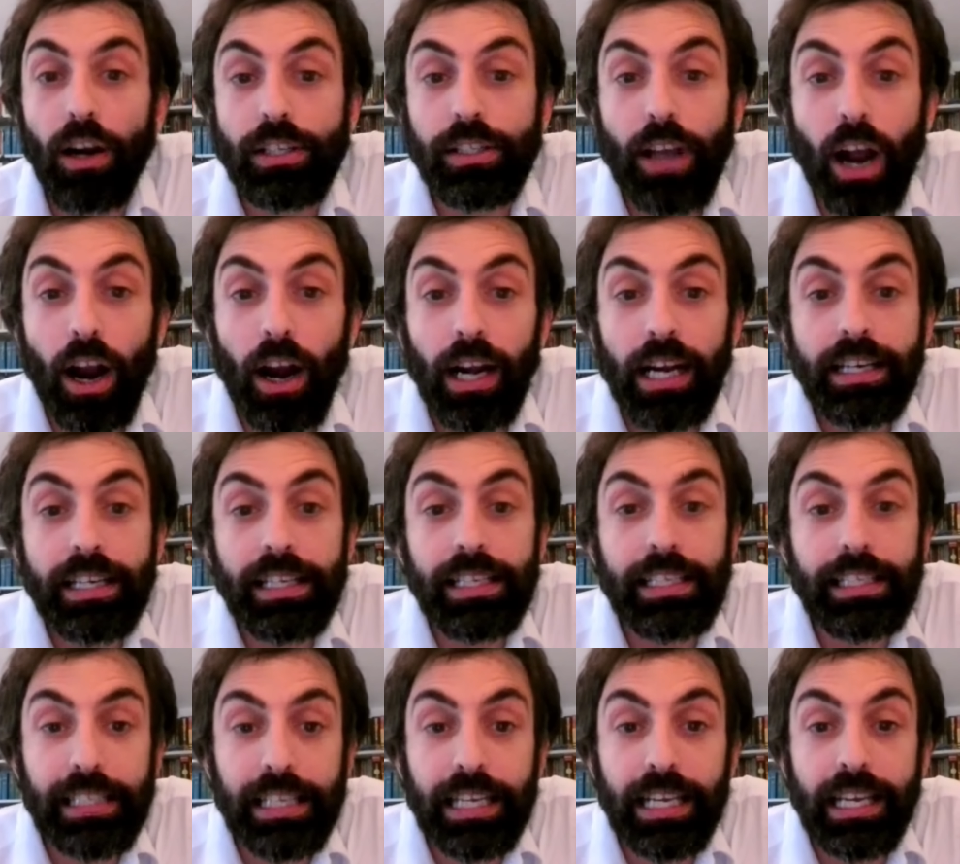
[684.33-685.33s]
are starting
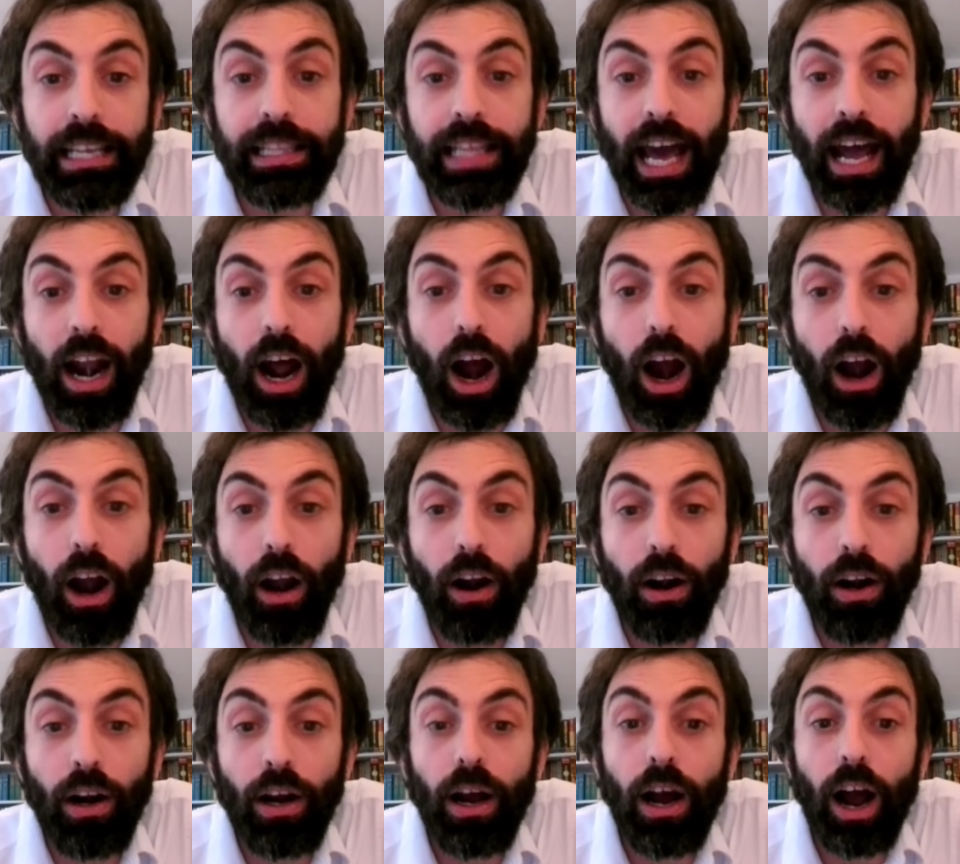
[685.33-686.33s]
to see that
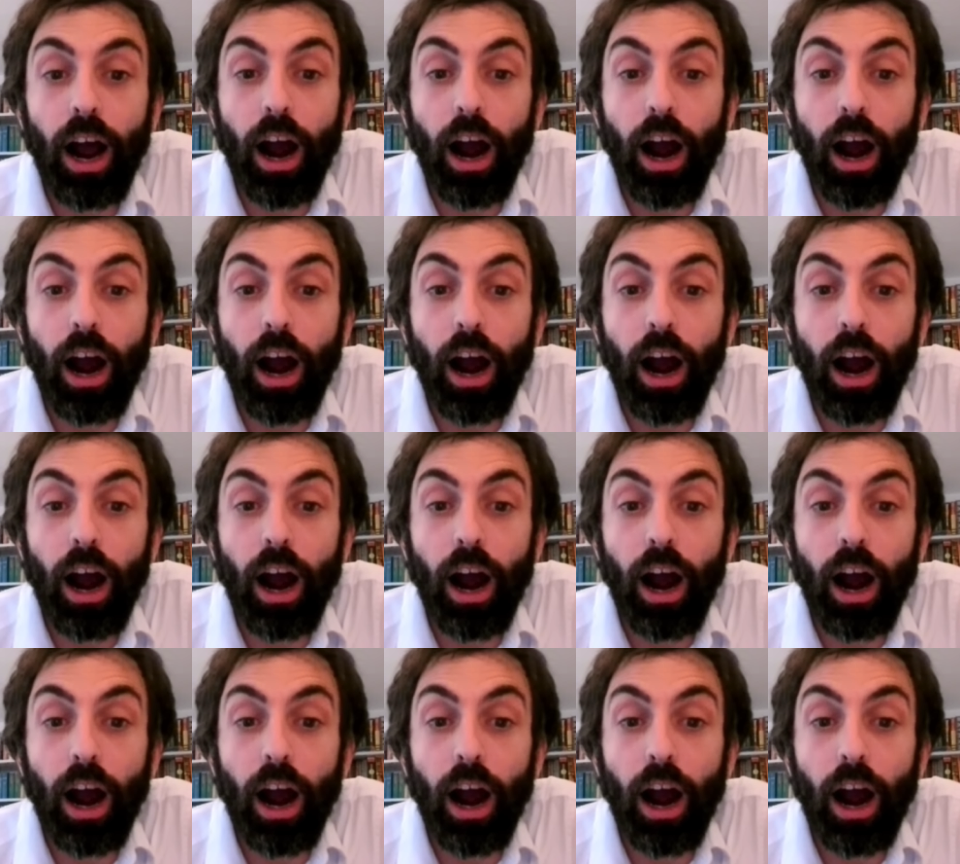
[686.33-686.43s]
our,